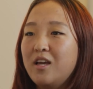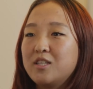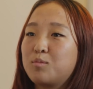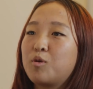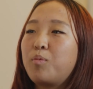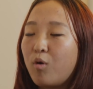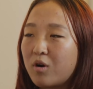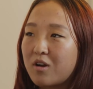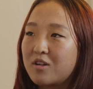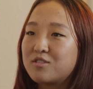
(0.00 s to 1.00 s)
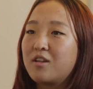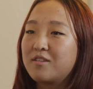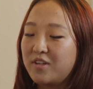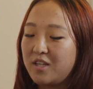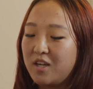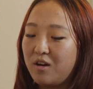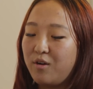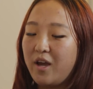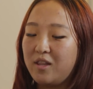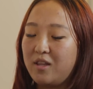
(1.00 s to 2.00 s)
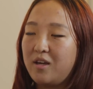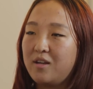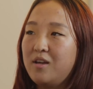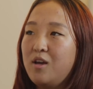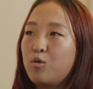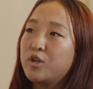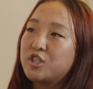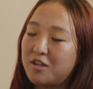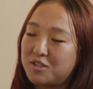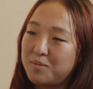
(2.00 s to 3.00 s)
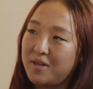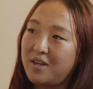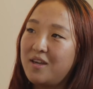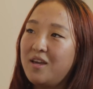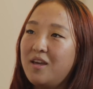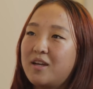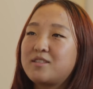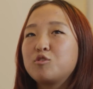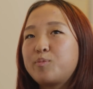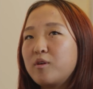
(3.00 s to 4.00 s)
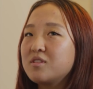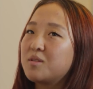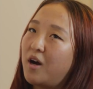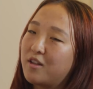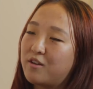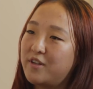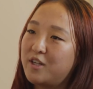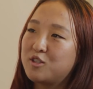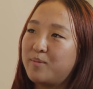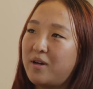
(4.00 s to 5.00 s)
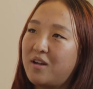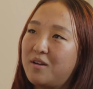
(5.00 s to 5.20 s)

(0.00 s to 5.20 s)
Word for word: Some reporter saw the video and then reached out to me because I was posting some other videos about it.